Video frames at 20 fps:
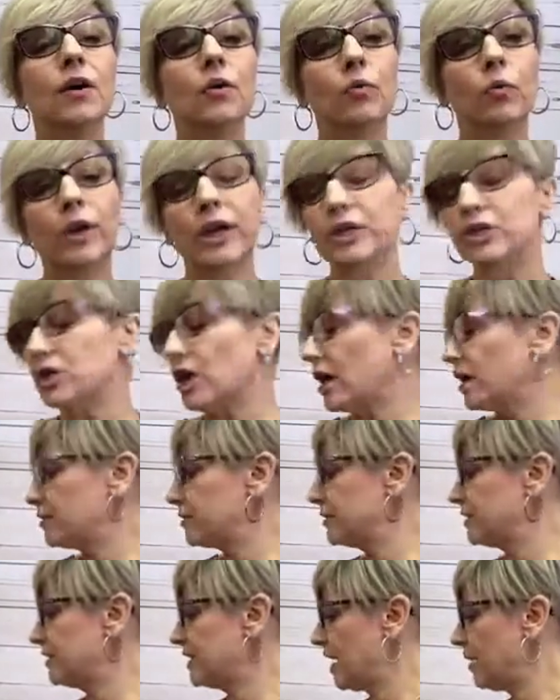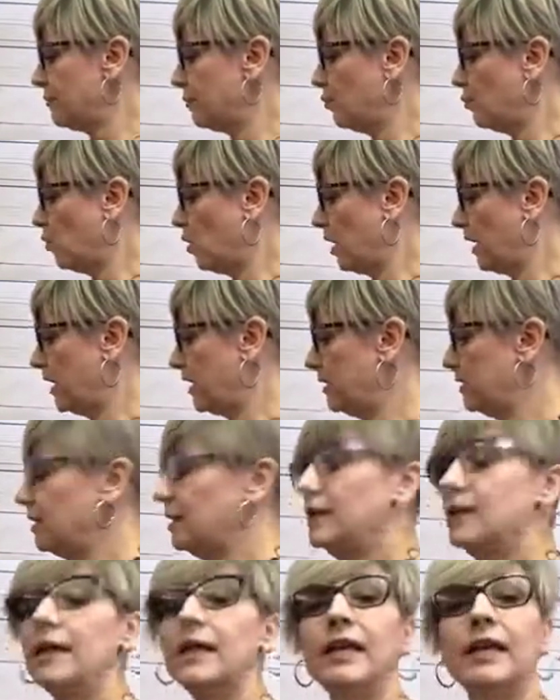which our step
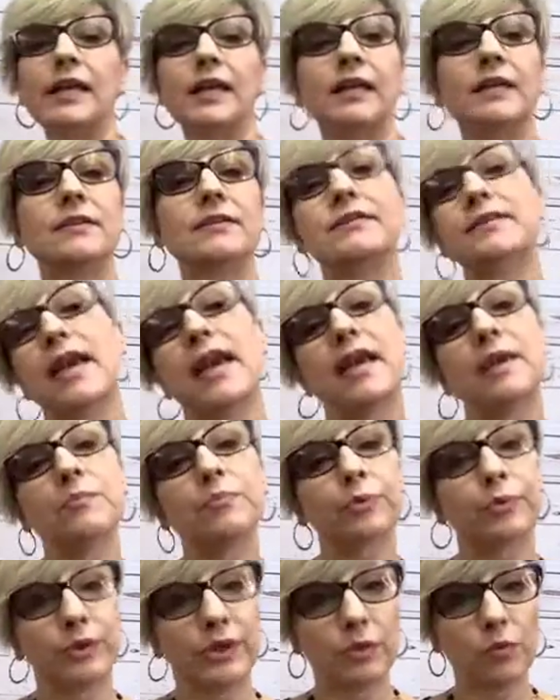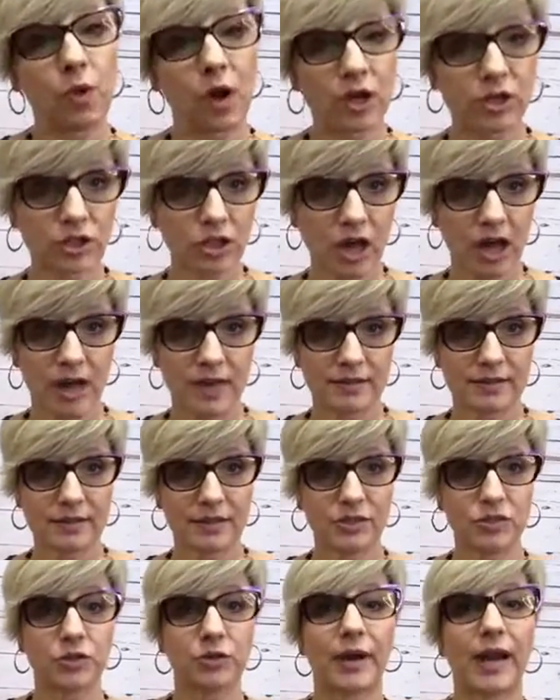one is a pre-wash
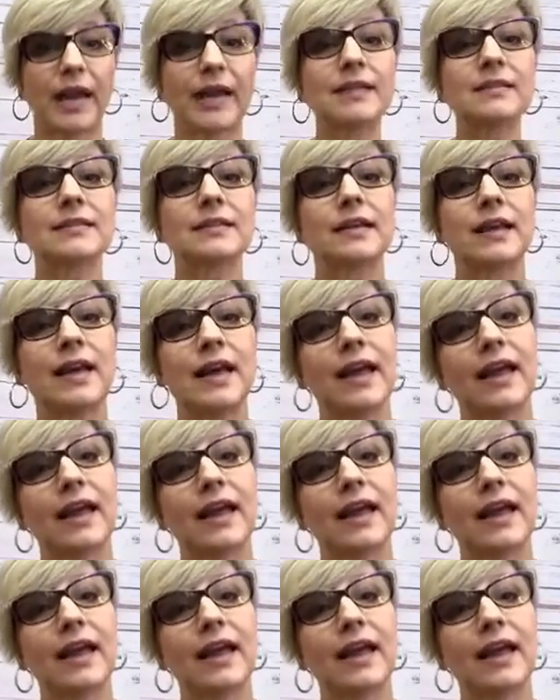concentrate